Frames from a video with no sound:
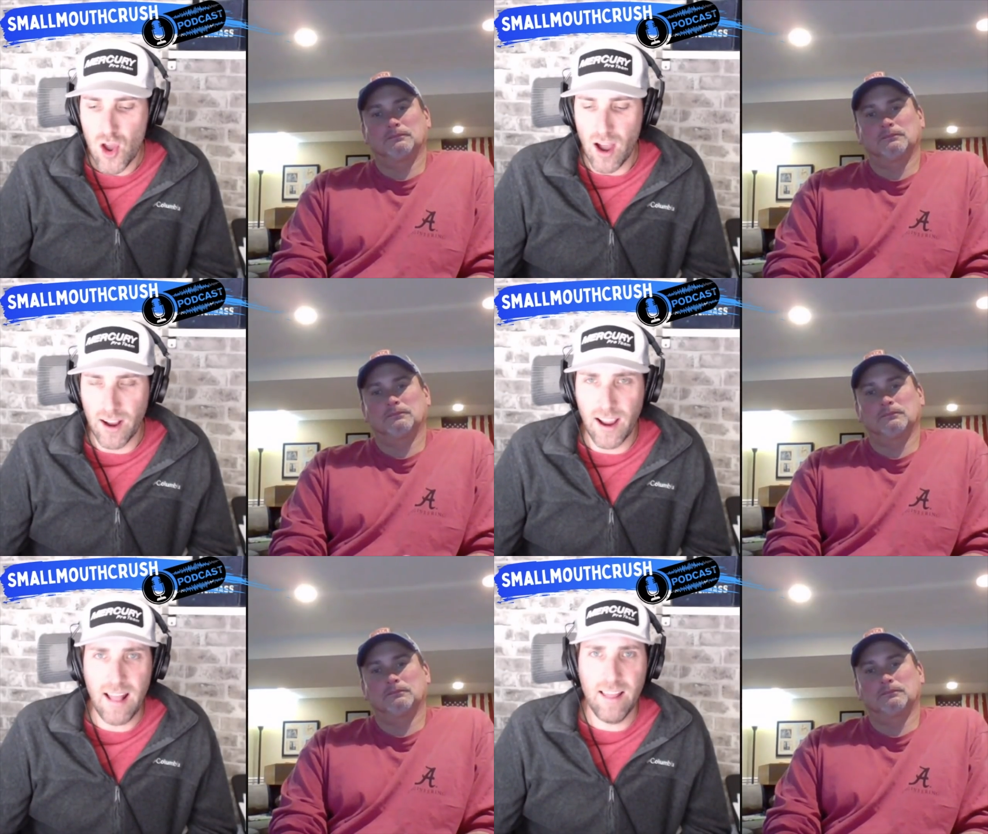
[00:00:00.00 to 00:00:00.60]
Speaker 1: A
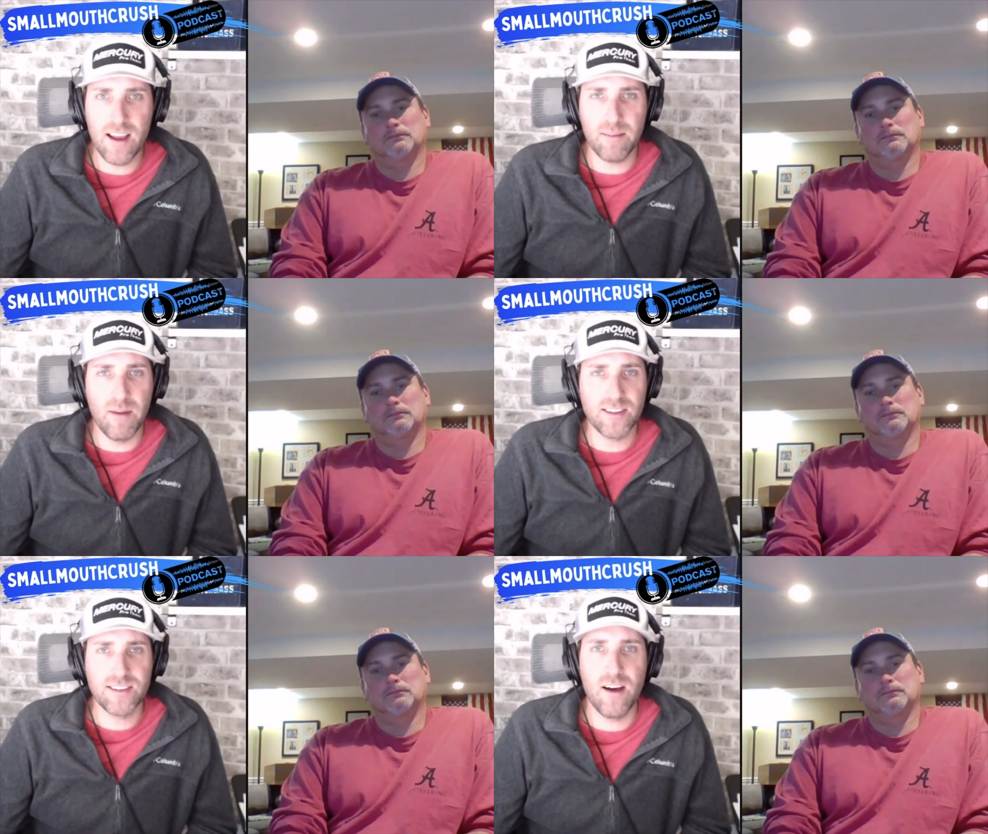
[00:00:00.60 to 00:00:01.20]
guy like
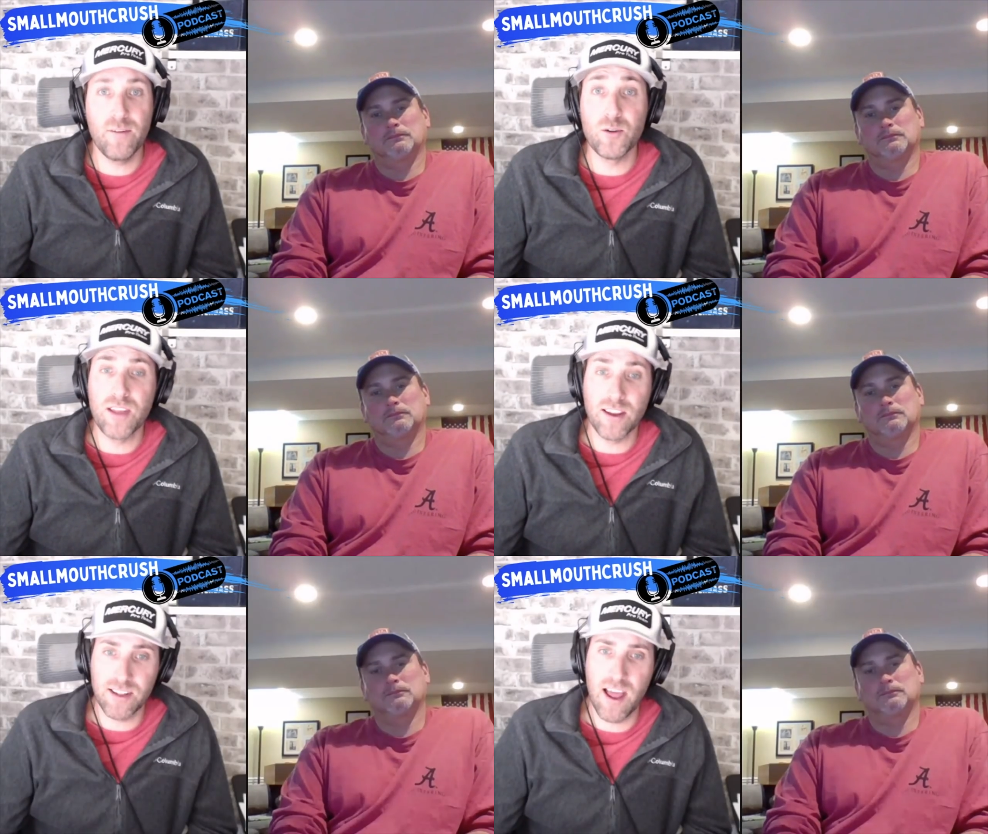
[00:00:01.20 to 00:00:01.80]
myself who
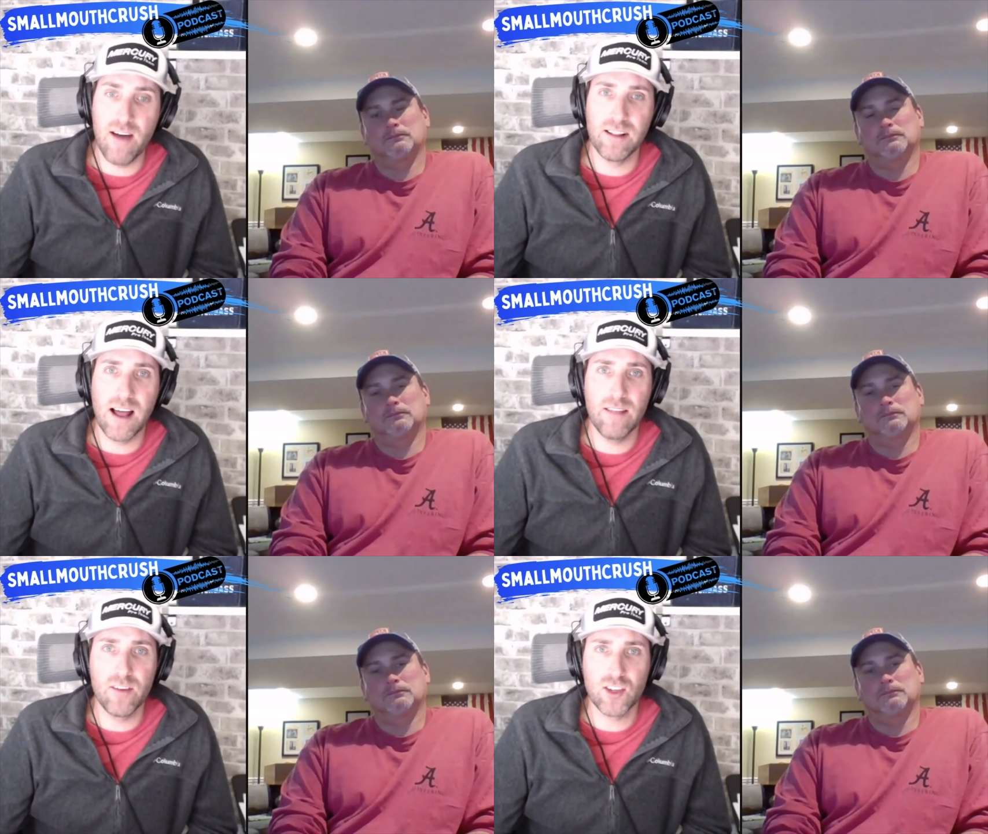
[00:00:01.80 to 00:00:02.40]
doesn't have a
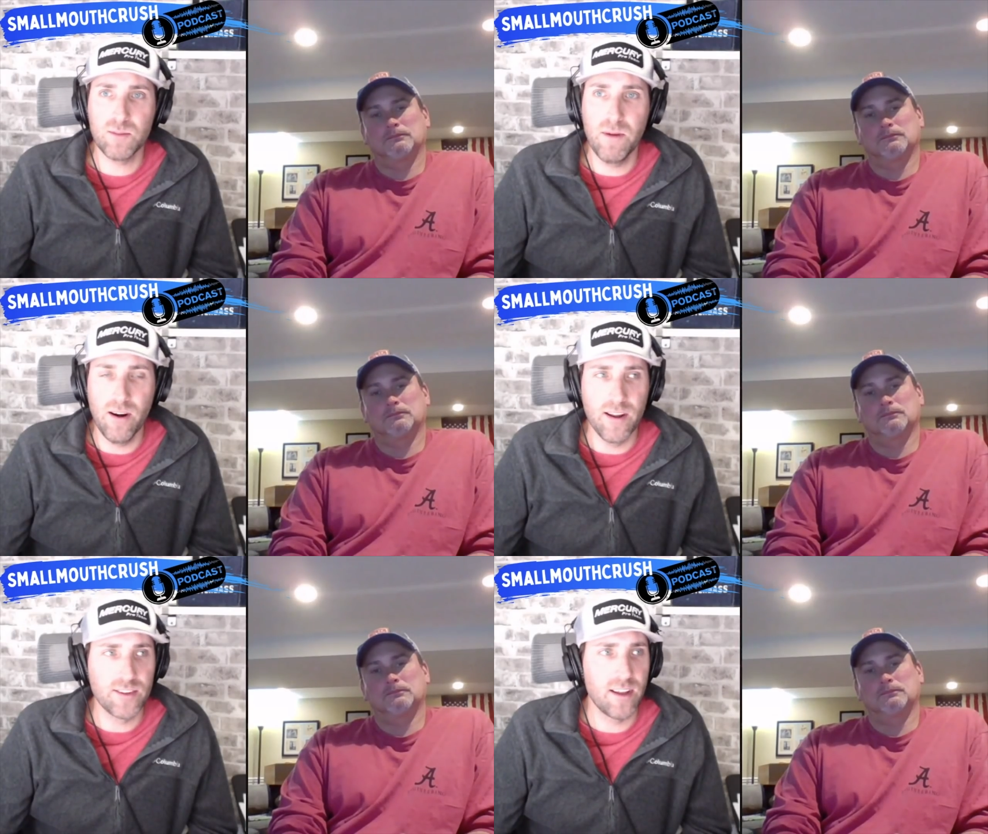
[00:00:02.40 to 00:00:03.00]
lot of
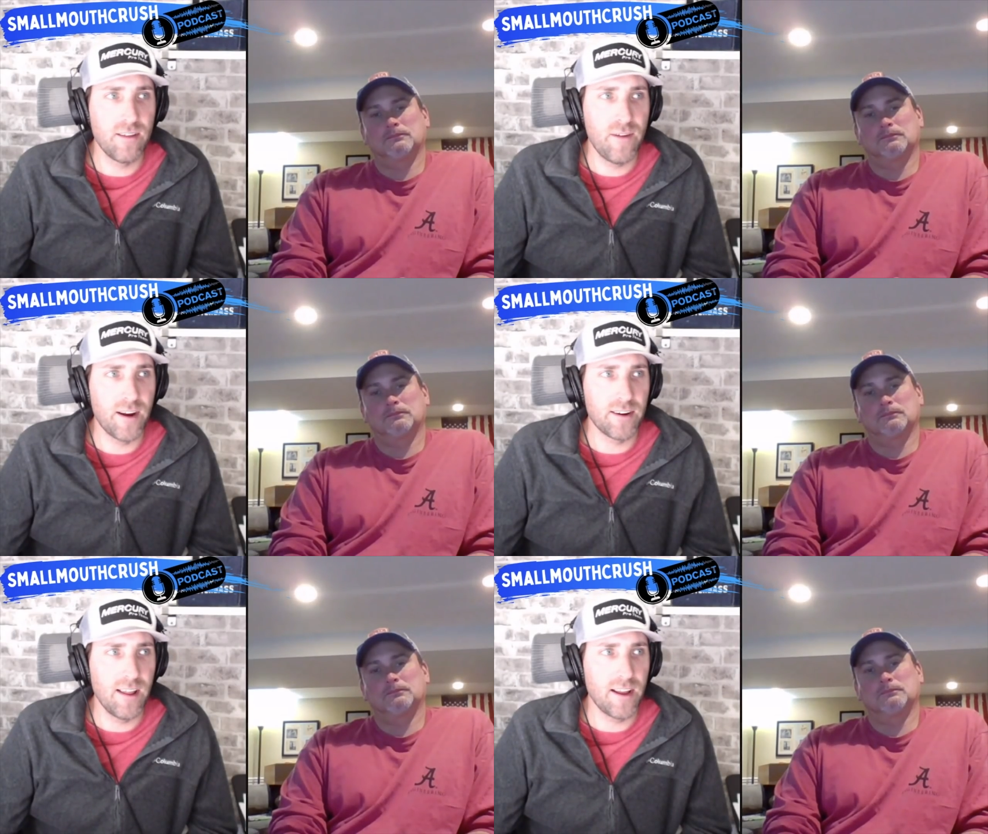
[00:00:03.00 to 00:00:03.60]
experience on the
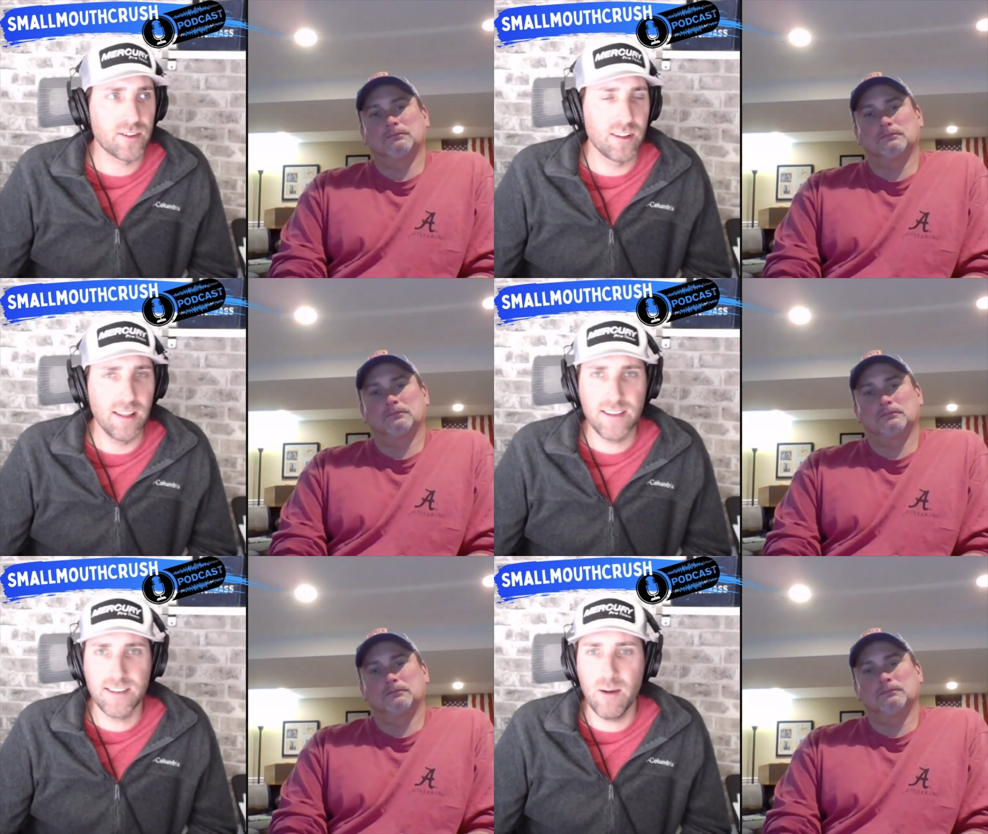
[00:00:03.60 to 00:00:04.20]
Finger Lakes, and
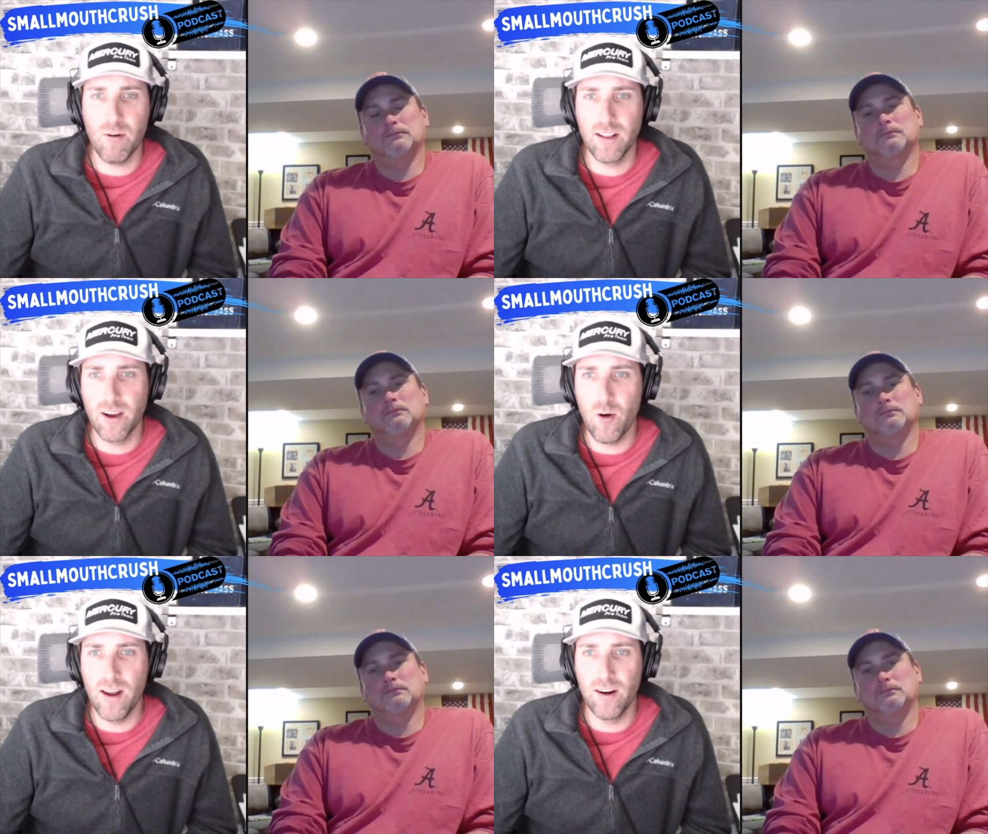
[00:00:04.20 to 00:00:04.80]
let's say I want to
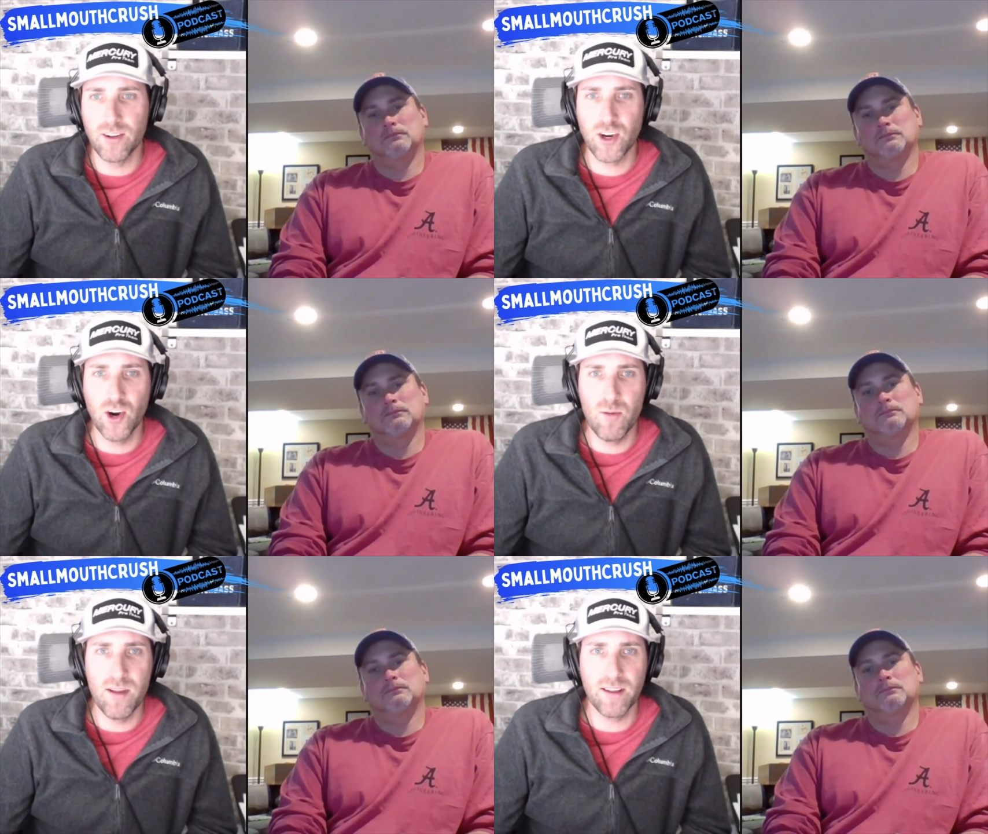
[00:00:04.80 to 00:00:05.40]
go enter a
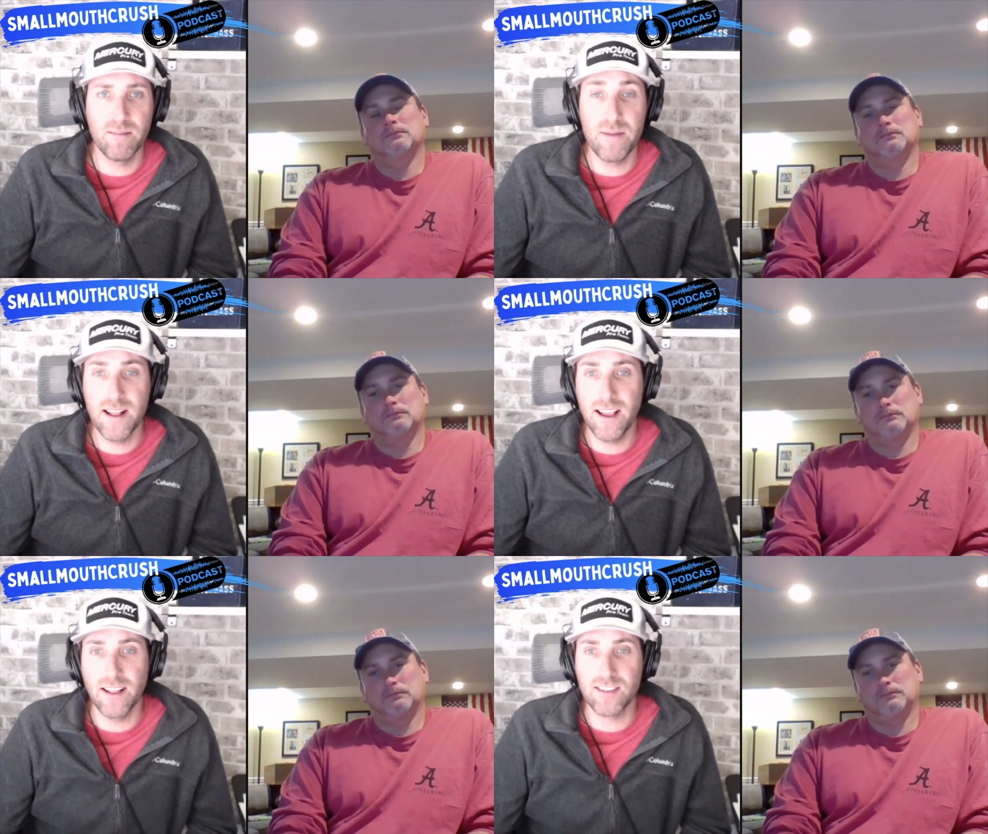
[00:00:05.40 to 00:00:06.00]
tournament and compete
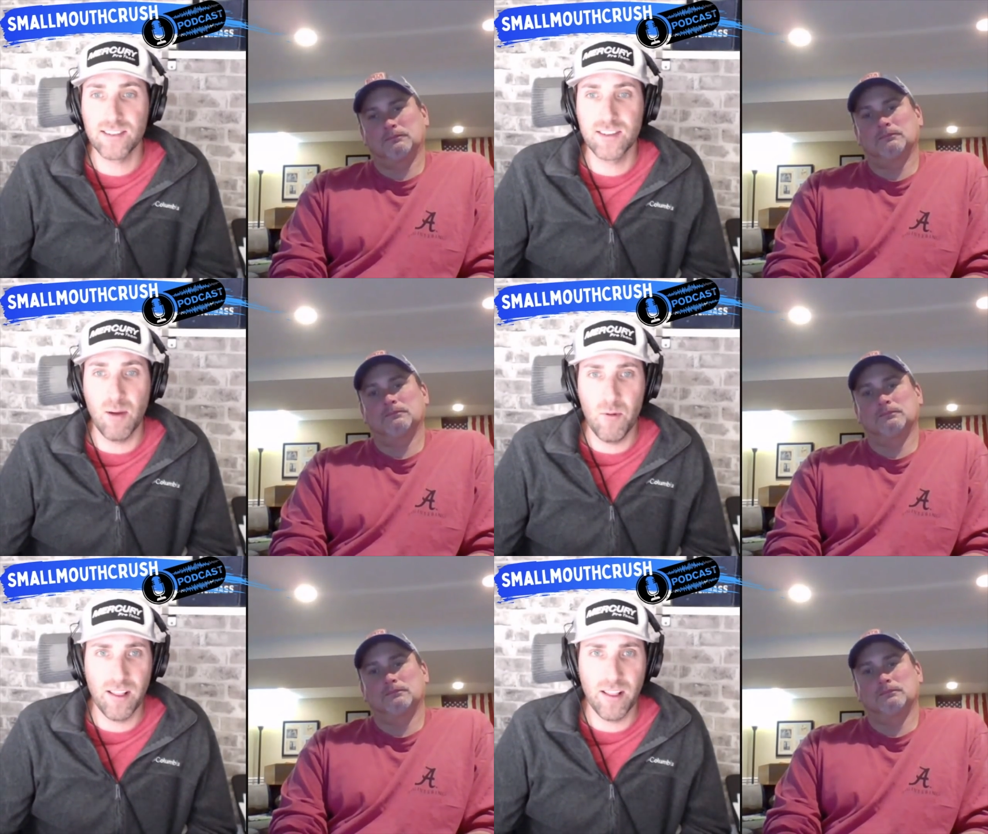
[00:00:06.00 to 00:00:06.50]
against someone